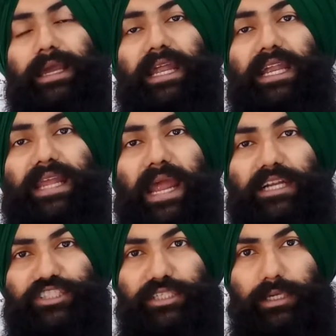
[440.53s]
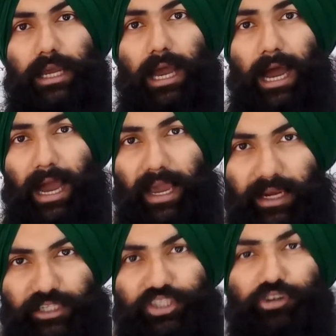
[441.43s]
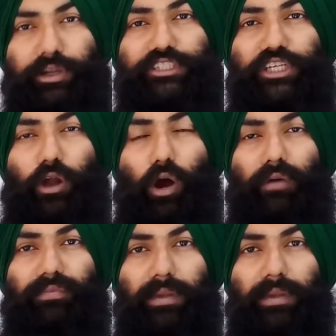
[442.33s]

it gets higher concentration of